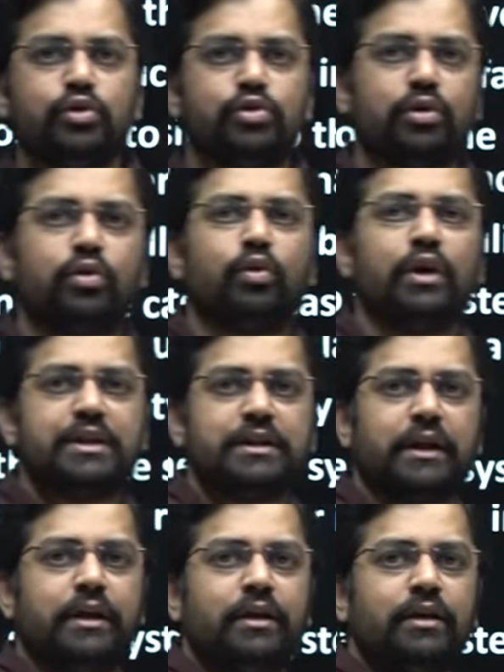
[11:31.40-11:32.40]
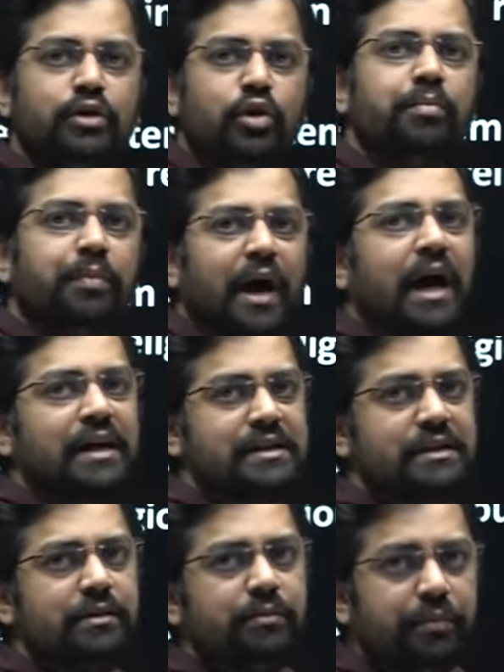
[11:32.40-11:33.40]
you should question your
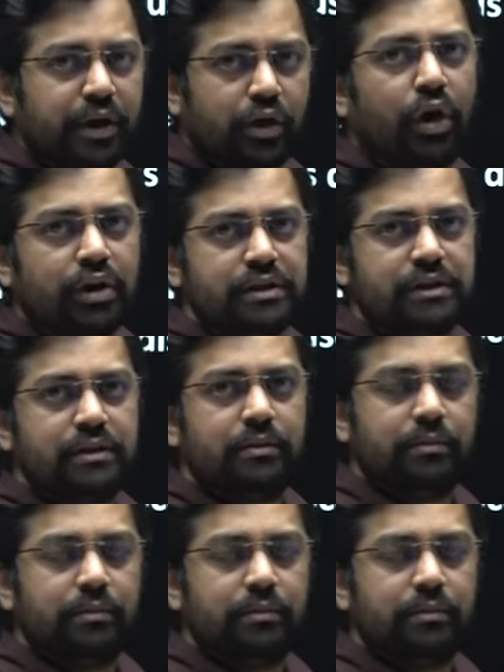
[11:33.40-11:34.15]
past because,